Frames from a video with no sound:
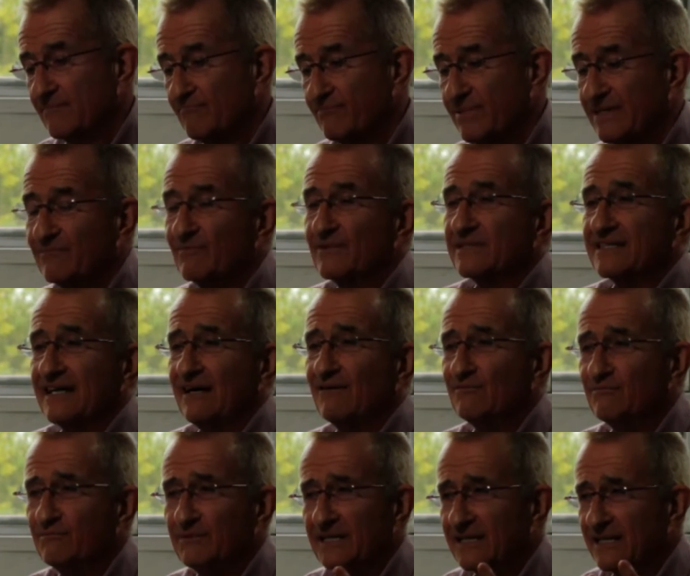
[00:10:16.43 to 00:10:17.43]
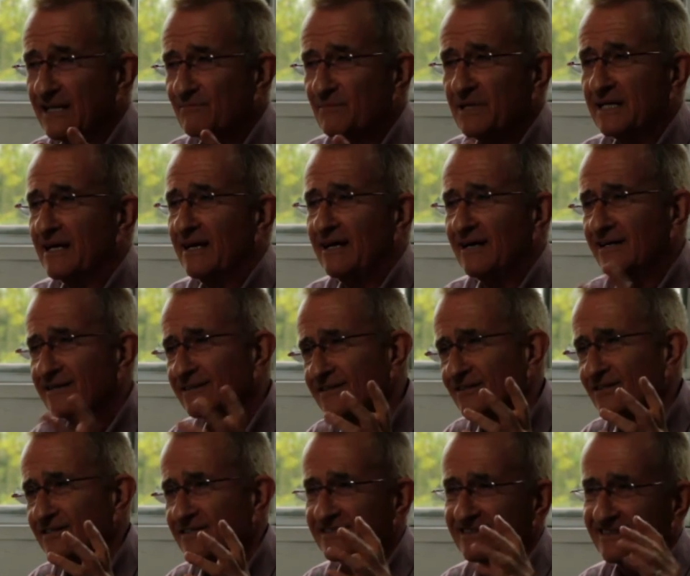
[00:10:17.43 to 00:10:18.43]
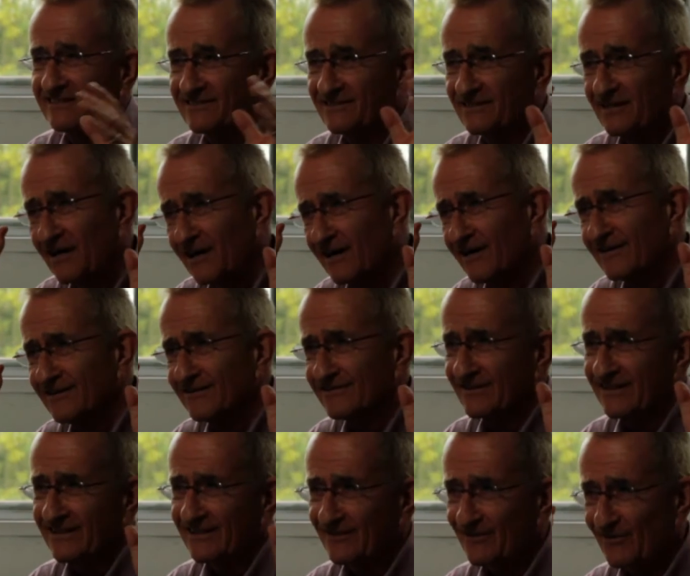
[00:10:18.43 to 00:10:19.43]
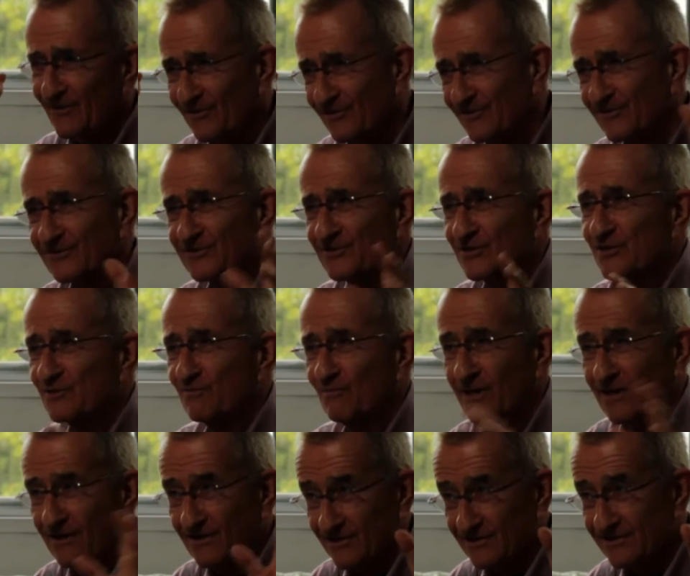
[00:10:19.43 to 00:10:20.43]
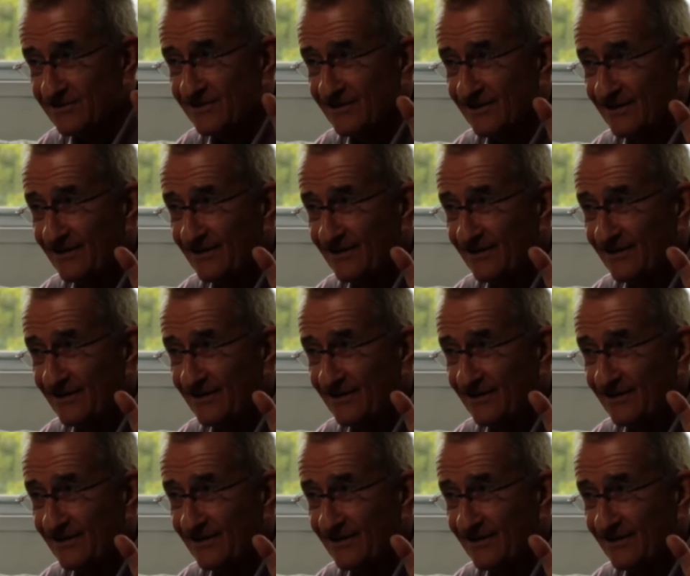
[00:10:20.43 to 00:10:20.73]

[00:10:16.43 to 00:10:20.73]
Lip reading: but without becoming artist and the art and all the schmuckers.